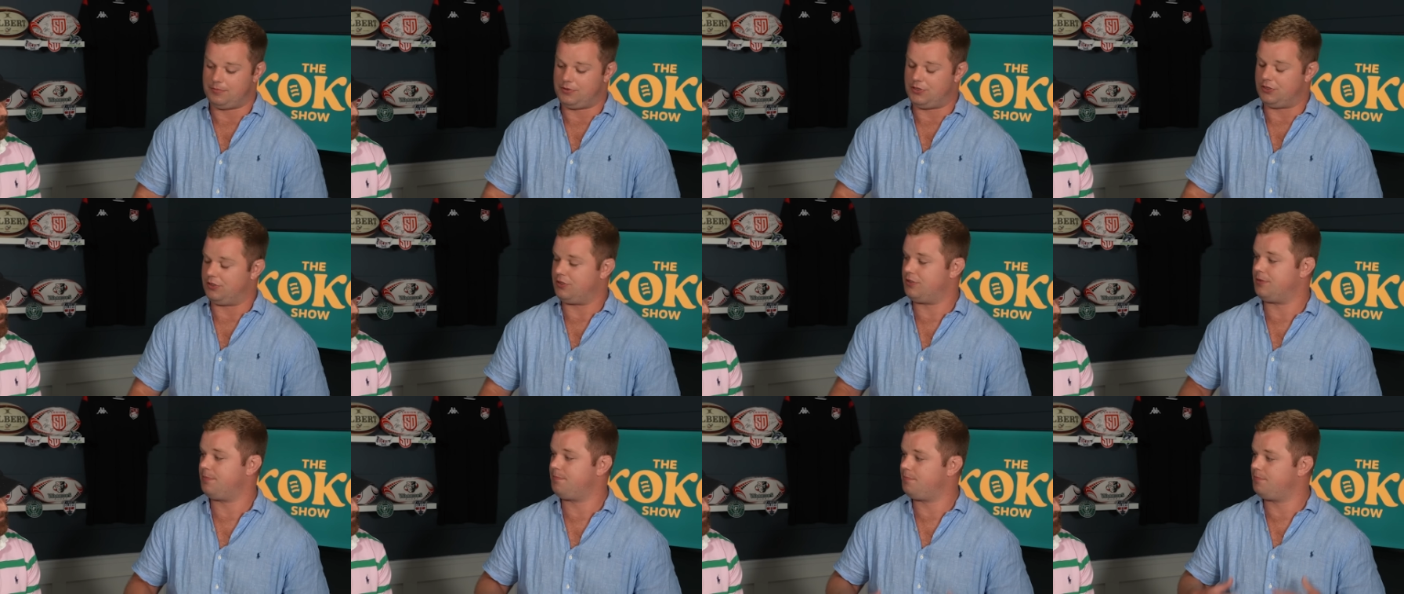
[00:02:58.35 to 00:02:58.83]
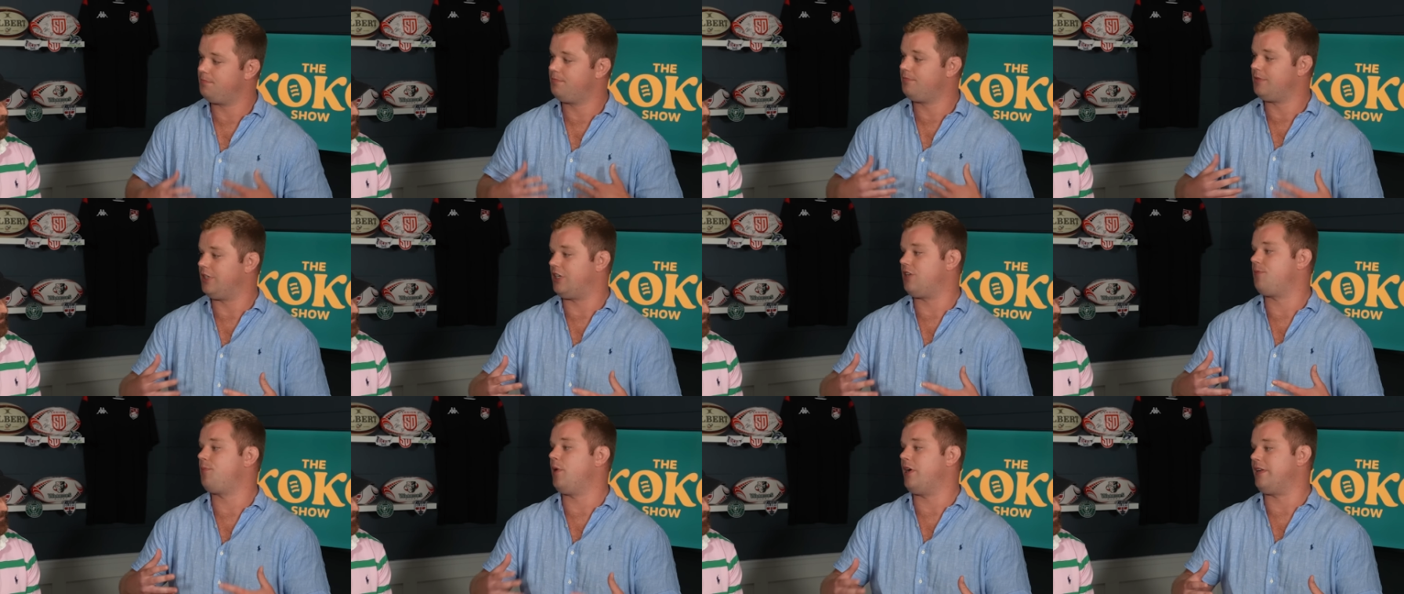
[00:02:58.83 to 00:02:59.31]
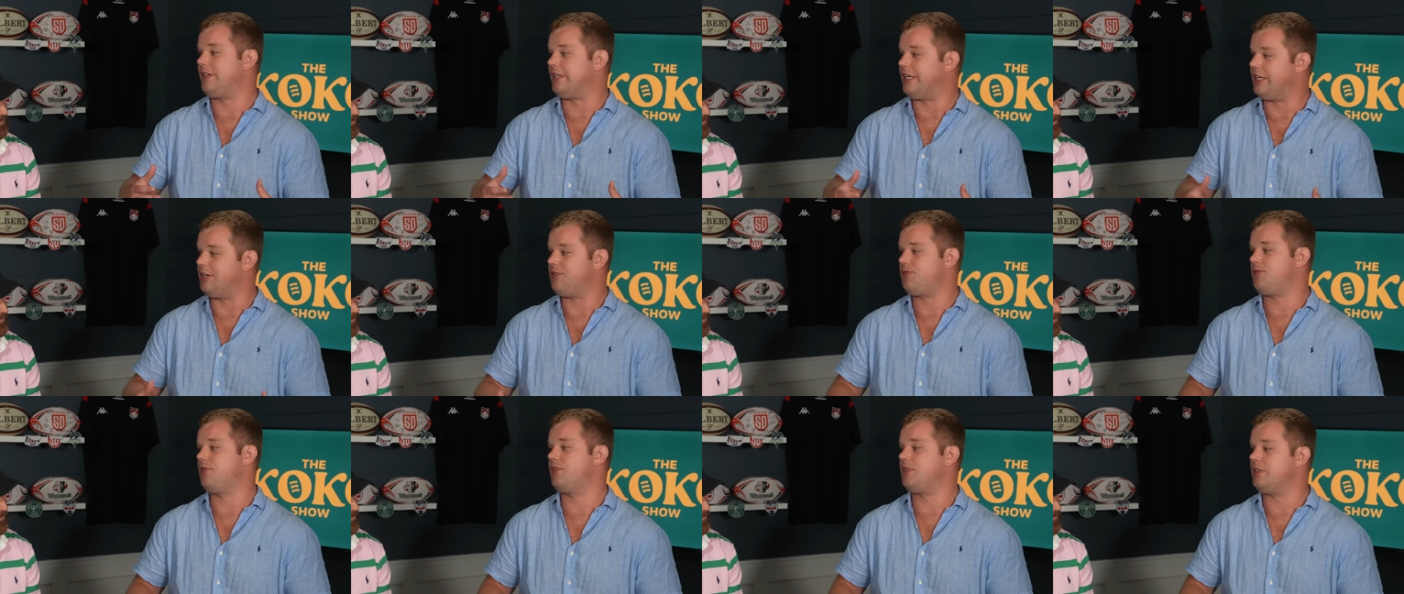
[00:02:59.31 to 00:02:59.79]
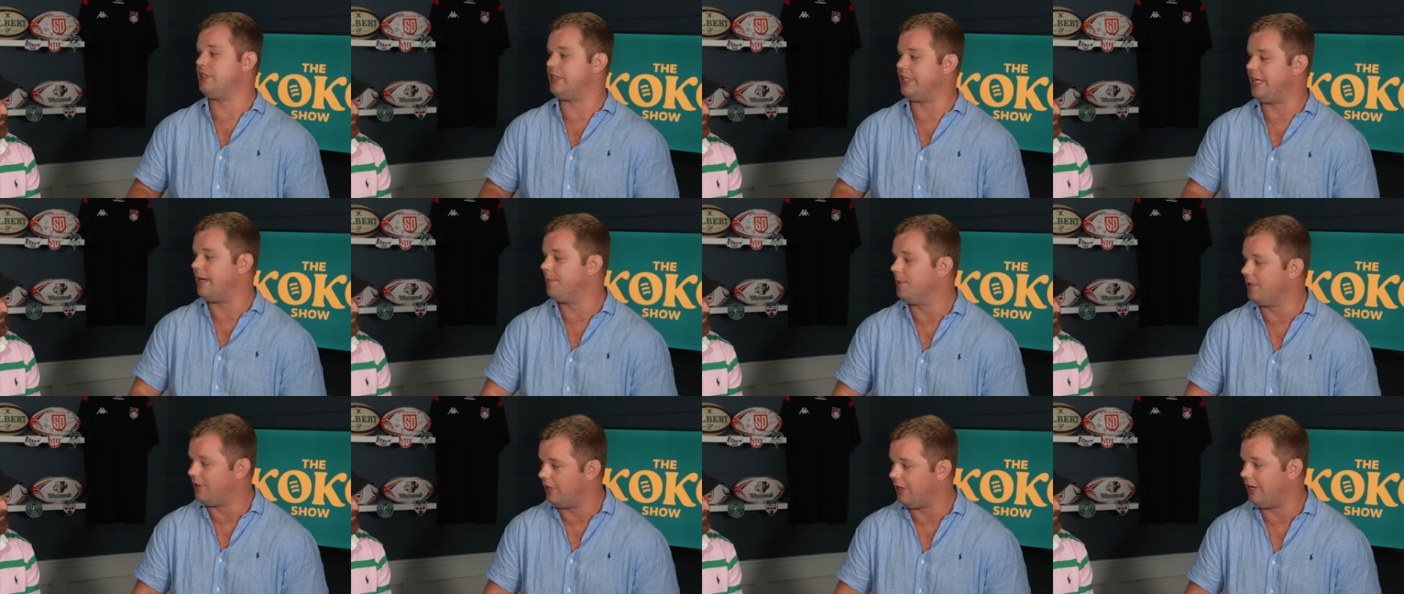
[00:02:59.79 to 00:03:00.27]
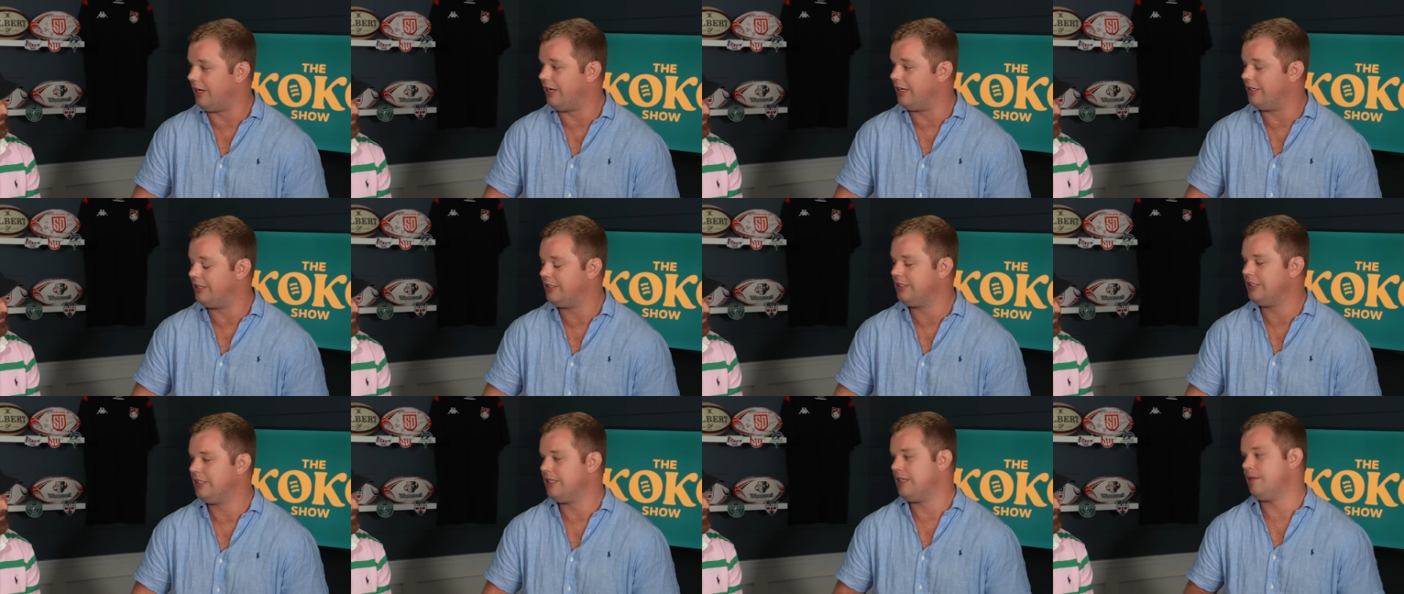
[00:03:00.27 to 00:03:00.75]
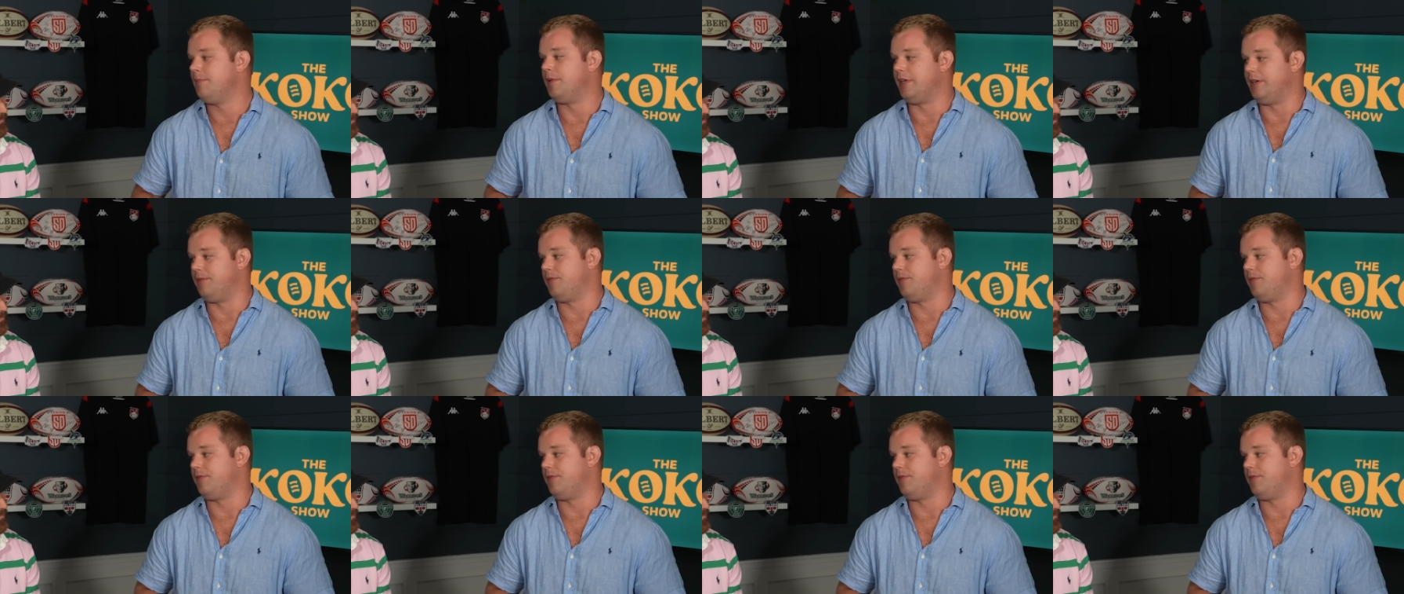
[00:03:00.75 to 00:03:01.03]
just expressing interest in the MLR, but in